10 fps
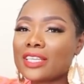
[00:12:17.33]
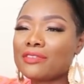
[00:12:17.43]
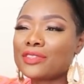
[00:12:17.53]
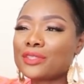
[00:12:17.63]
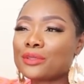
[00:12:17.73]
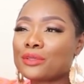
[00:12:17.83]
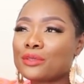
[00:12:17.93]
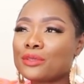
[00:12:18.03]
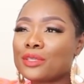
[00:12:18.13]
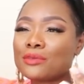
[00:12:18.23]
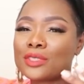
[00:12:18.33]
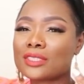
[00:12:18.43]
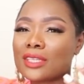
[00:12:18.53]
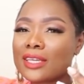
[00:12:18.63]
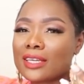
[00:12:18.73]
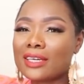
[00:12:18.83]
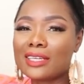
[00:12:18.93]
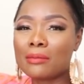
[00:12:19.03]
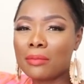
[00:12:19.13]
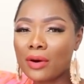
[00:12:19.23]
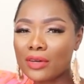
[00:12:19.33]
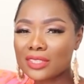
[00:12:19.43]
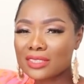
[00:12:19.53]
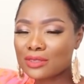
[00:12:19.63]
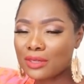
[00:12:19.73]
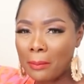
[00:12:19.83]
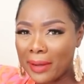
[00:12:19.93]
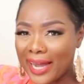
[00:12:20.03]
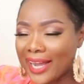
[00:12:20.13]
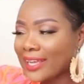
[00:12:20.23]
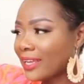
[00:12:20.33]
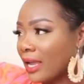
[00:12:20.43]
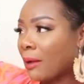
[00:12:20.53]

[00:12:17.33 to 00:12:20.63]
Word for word: even though it was like an impulse sort of buy.